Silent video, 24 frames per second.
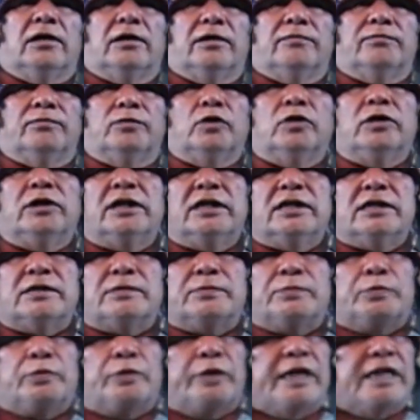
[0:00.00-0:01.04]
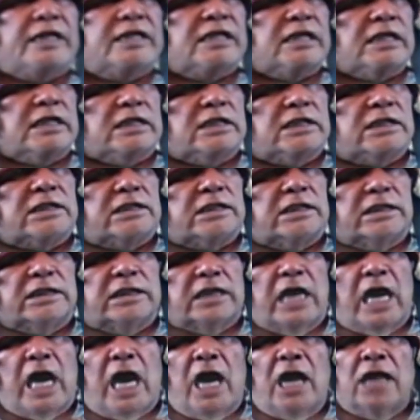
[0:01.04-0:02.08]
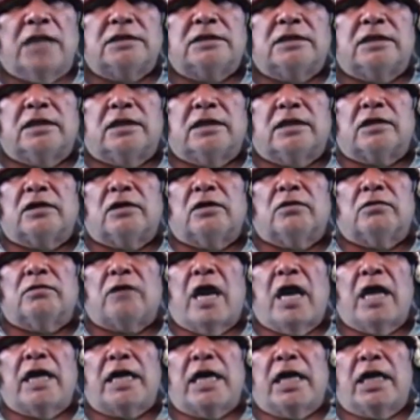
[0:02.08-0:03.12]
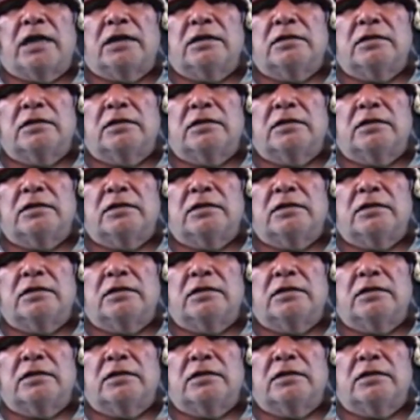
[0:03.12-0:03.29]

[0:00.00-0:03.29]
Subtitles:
Buddha's presence in the Antakarana